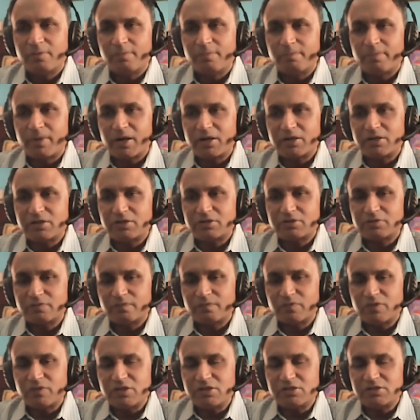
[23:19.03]
but
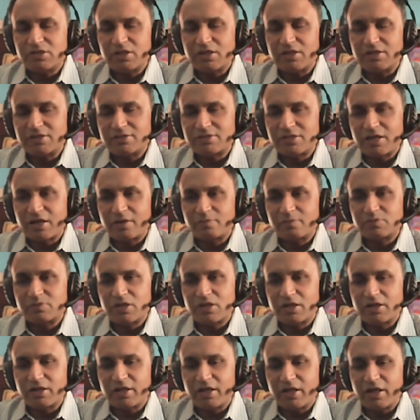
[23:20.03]
these exams
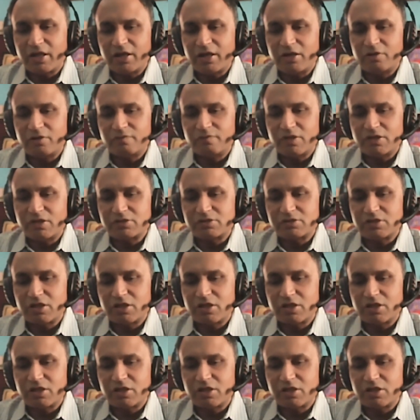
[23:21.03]
are gateways.